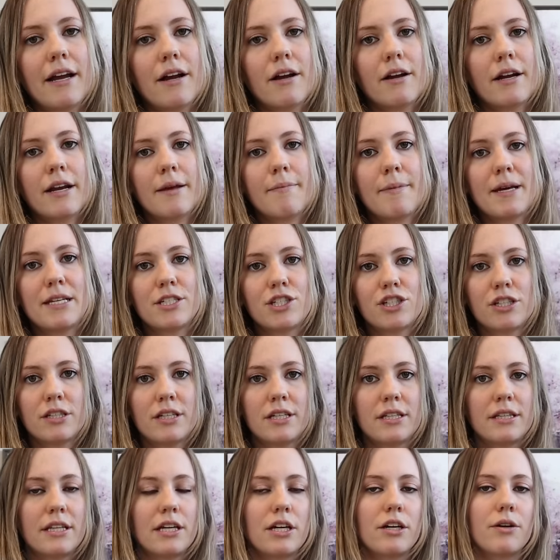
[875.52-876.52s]
I already mentioned
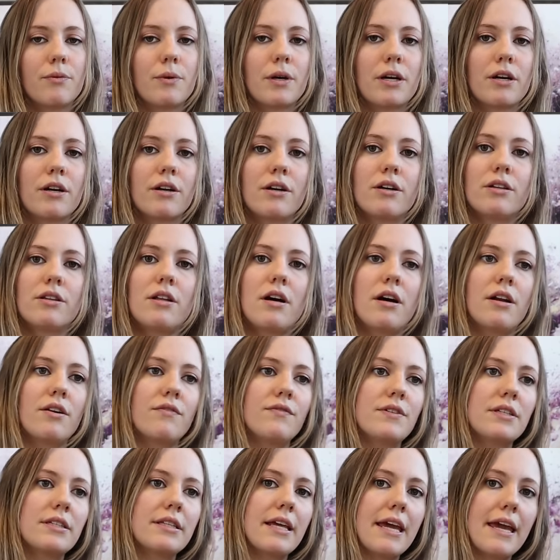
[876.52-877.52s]
that there were a lot
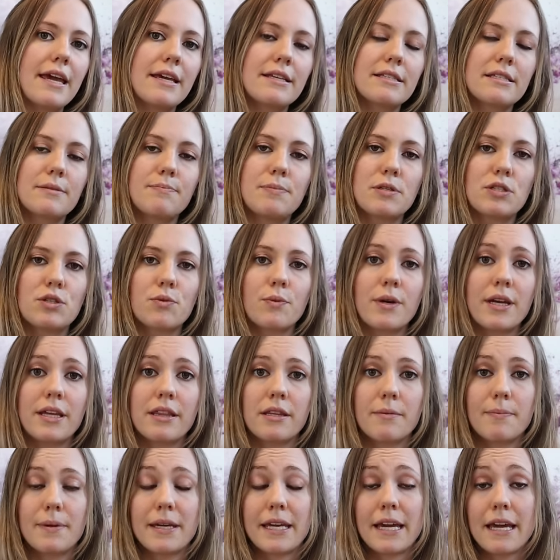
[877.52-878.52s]
of delays between
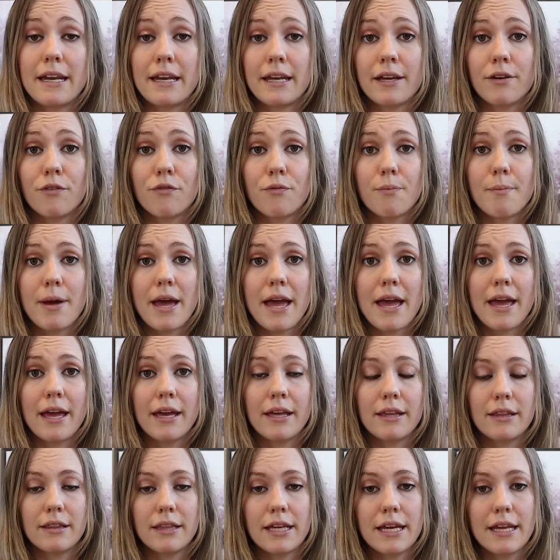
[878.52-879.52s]
the beginning of
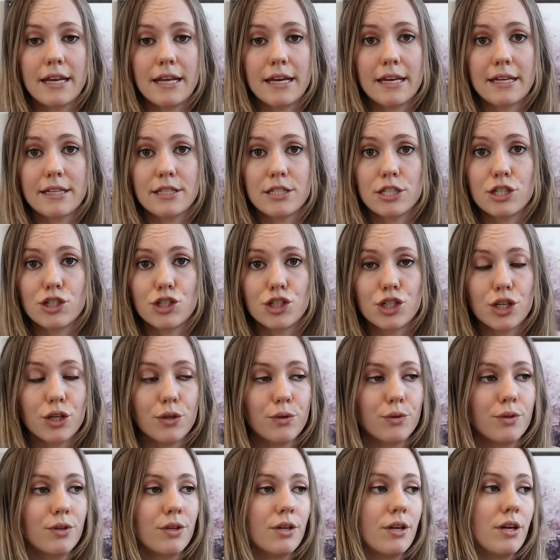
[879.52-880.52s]
May leading into
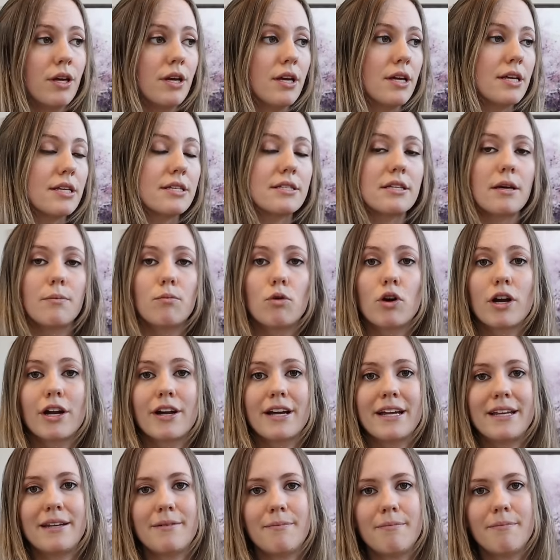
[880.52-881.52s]
June. Somewhere
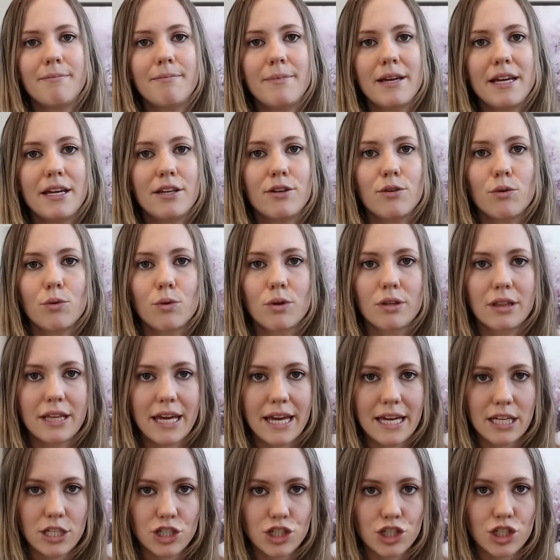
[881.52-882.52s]
in mid or
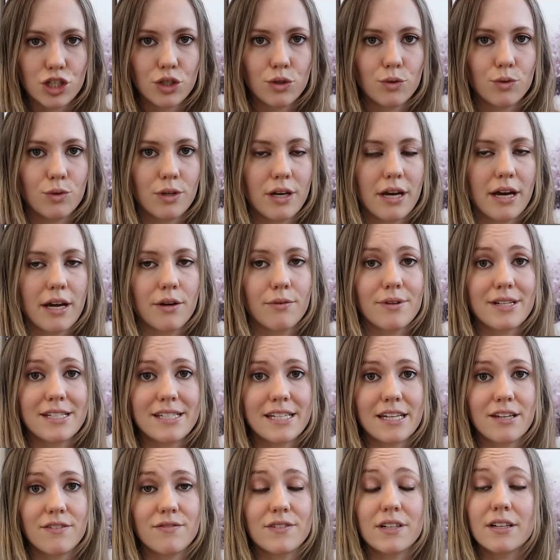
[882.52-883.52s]
late June, I
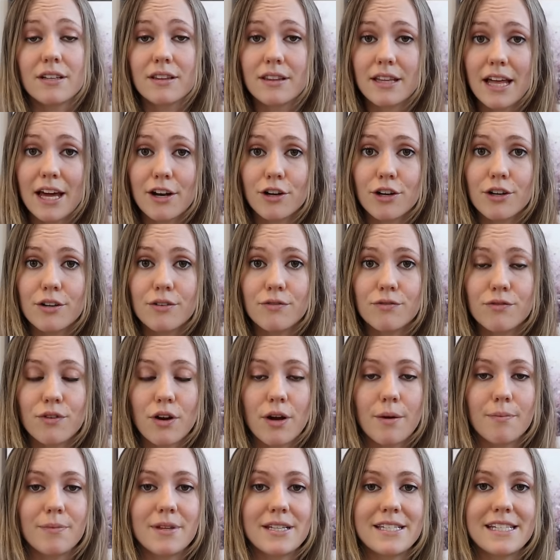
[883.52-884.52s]
received a letter
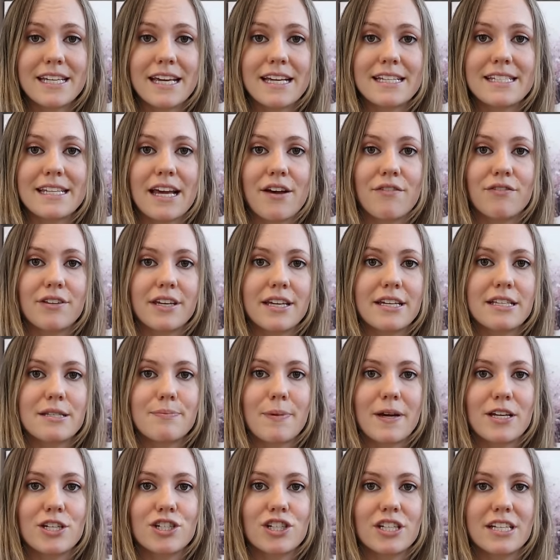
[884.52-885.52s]
from the CSF leak
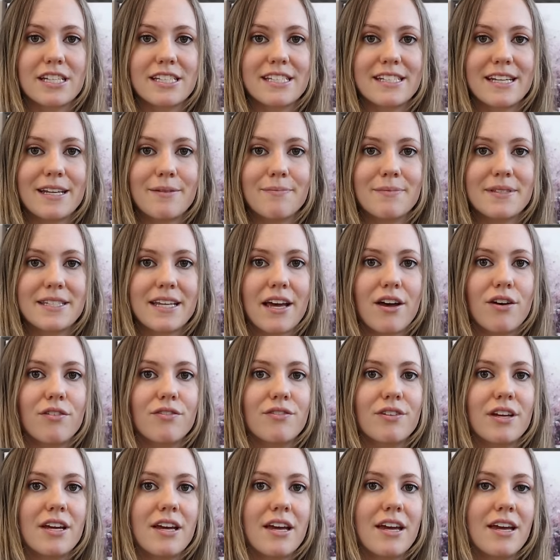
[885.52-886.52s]
specialist
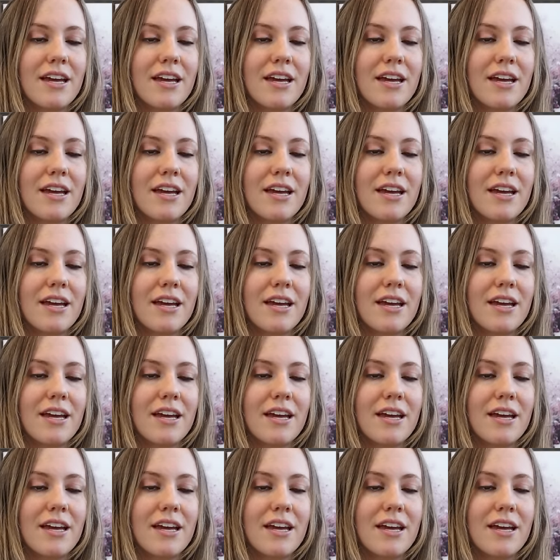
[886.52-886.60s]
himself